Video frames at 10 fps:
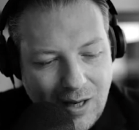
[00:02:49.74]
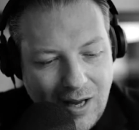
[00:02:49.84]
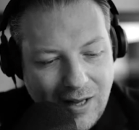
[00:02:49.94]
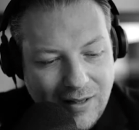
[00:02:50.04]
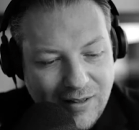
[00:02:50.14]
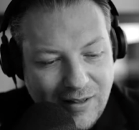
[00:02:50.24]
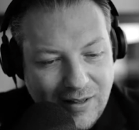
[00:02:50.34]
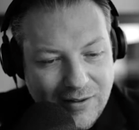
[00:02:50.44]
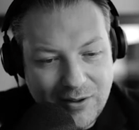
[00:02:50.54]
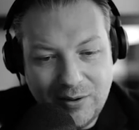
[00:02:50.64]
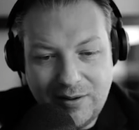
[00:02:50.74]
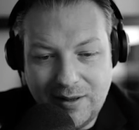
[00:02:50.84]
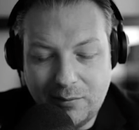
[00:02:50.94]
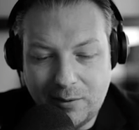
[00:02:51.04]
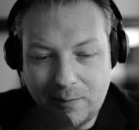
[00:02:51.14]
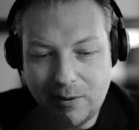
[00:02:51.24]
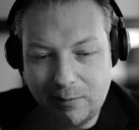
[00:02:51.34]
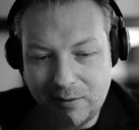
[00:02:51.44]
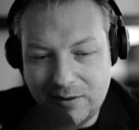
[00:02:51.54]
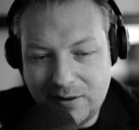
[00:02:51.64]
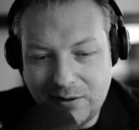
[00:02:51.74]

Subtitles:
And so is our purpose.